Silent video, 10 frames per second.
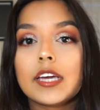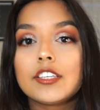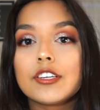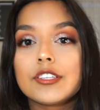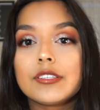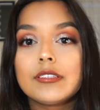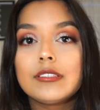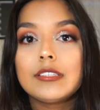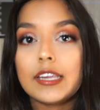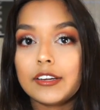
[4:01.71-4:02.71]
I just
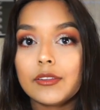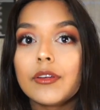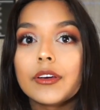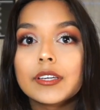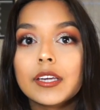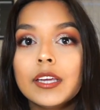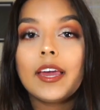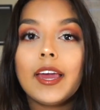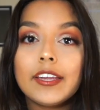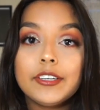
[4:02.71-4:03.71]
didn't look.
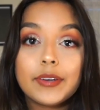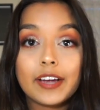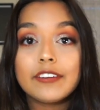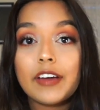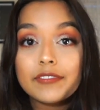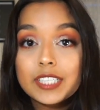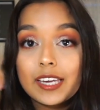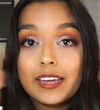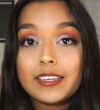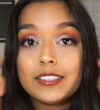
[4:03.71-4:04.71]
And you kind of have to
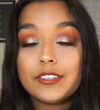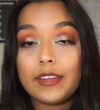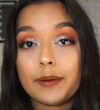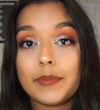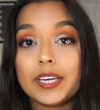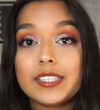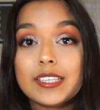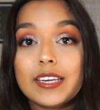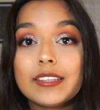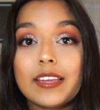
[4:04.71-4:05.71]
get into that
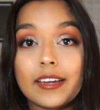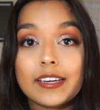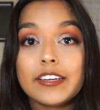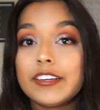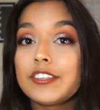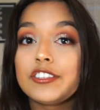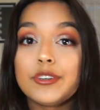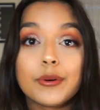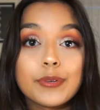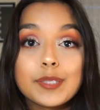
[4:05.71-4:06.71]
mindset that it is
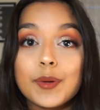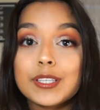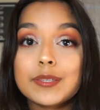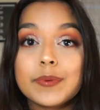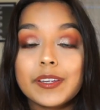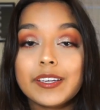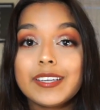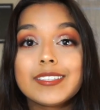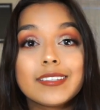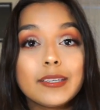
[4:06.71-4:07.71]
your
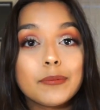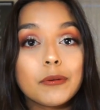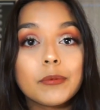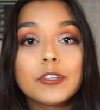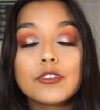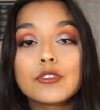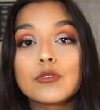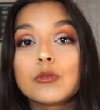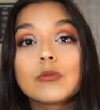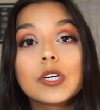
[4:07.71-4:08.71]
responsibility to keep up with your
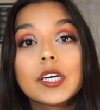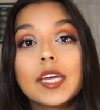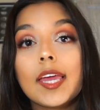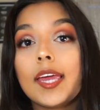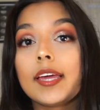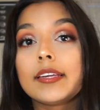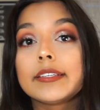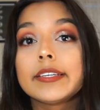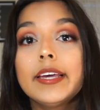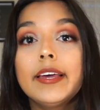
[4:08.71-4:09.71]
schoolwork,
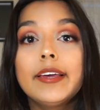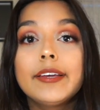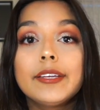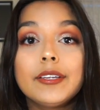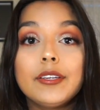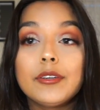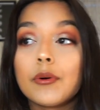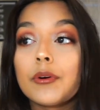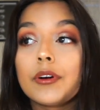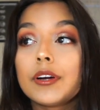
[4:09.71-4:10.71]
and
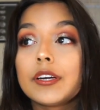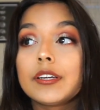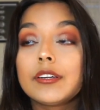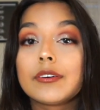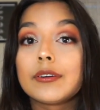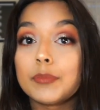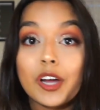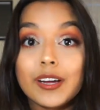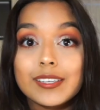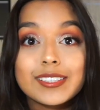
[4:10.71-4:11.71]
You're
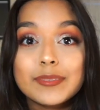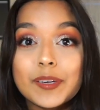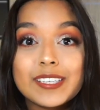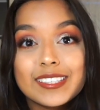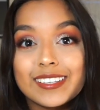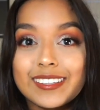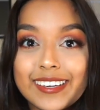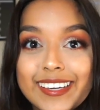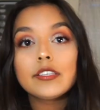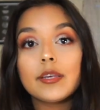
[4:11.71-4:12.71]
boss,
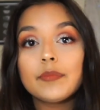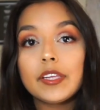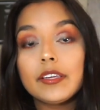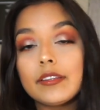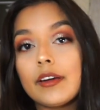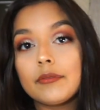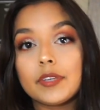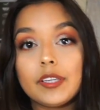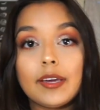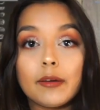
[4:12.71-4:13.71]
basically. Something that
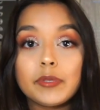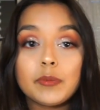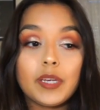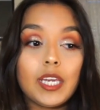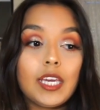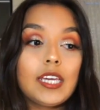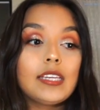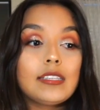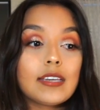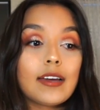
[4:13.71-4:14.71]
really helps me
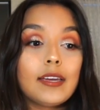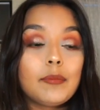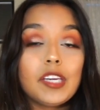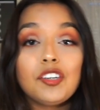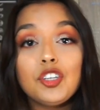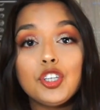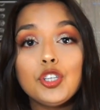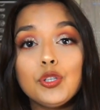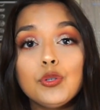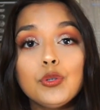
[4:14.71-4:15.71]
is I am a
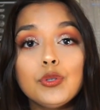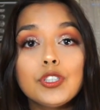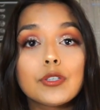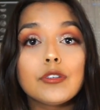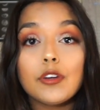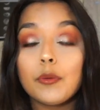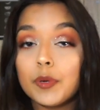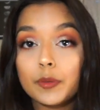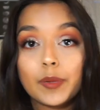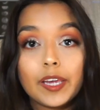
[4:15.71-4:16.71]
huge
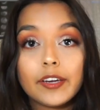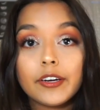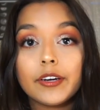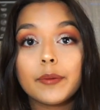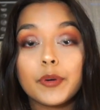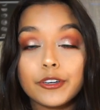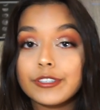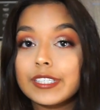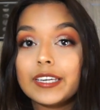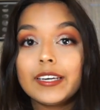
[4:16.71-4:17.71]
notebook planner
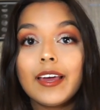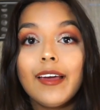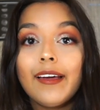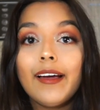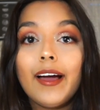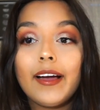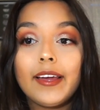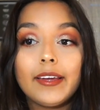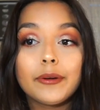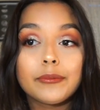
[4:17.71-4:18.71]
person.
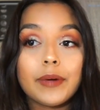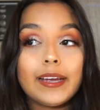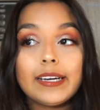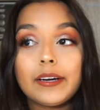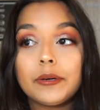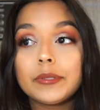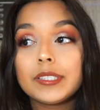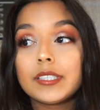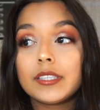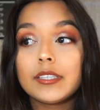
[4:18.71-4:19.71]
I write out
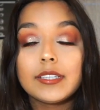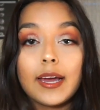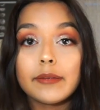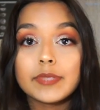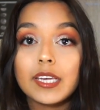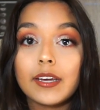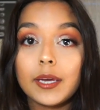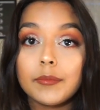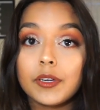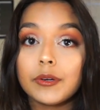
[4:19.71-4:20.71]
the times that
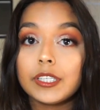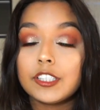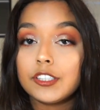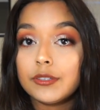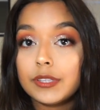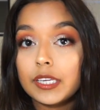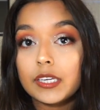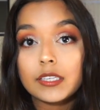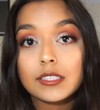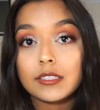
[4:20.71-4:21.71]
I'm going to do
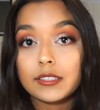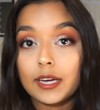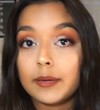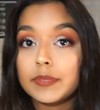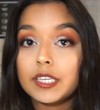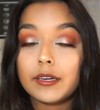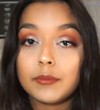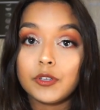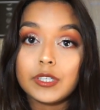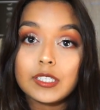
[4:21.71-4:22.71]
things, the times that I'm
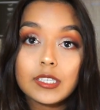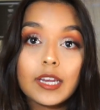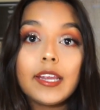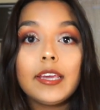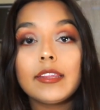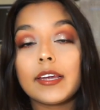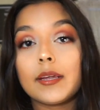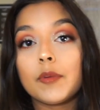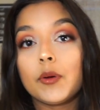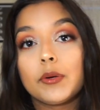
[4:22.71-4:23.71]
going to study, that
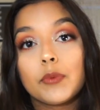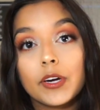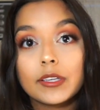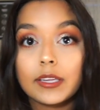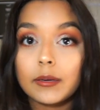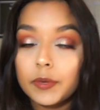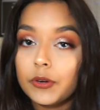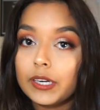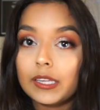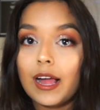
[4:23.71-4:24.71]
I'm going to work, that I'm
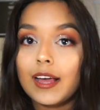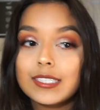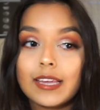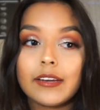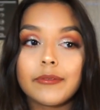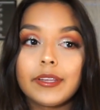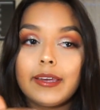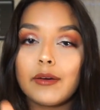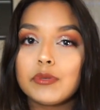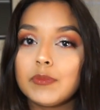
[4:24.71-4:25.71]
going to class, and it really
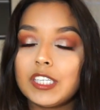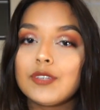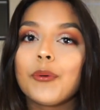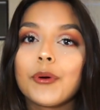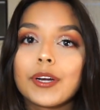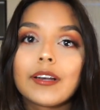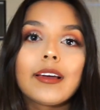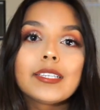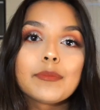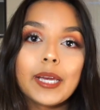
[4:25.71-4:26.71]
helps me to
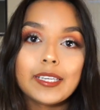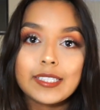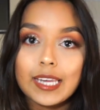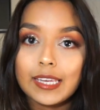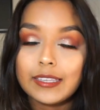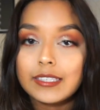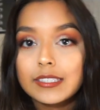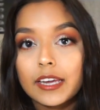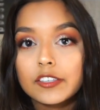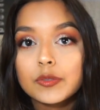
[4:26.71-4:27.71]
organize my daily
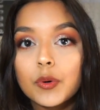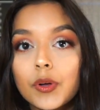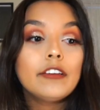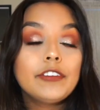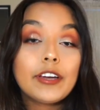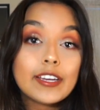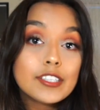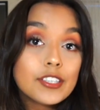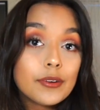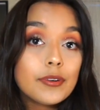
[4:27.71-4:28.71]
schedule. If you
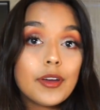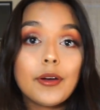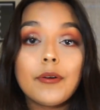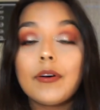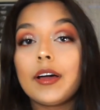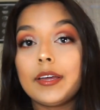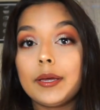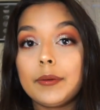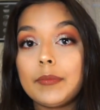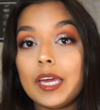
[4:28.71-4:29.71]
guys don't know, I
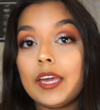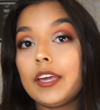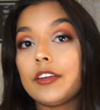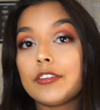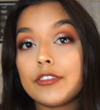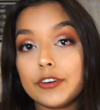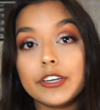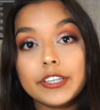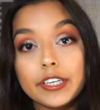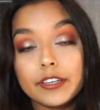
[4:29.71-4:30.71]
am a
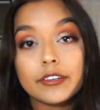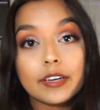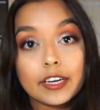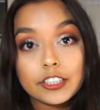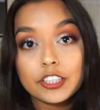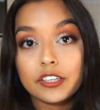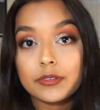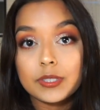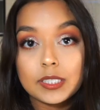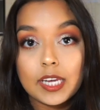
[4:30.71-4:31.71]
third year at Chico
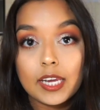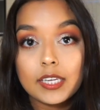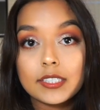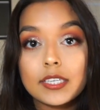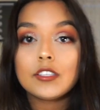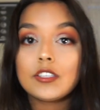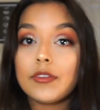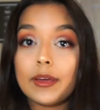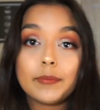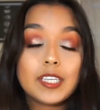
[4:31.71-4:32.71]
State, so
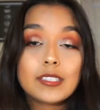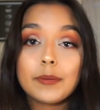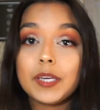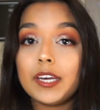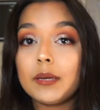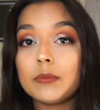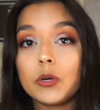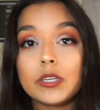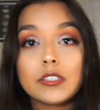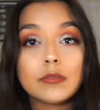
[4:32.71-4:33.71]
that means I'm getting
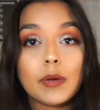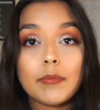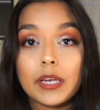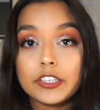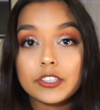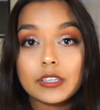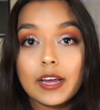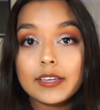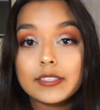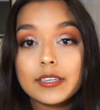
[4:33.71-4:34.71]
more into my major
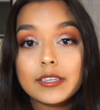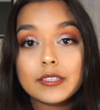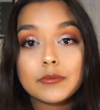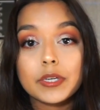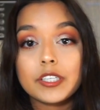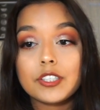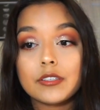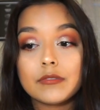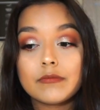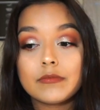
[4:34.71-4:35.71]
classes, which
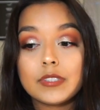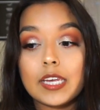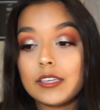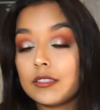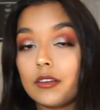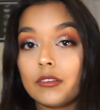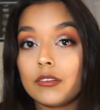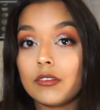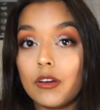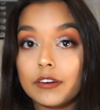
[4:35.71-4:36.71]
takes a
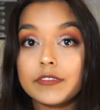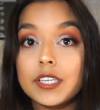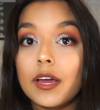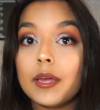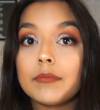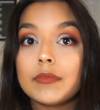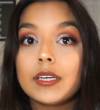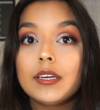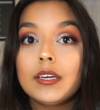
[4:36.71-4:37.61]
lot of time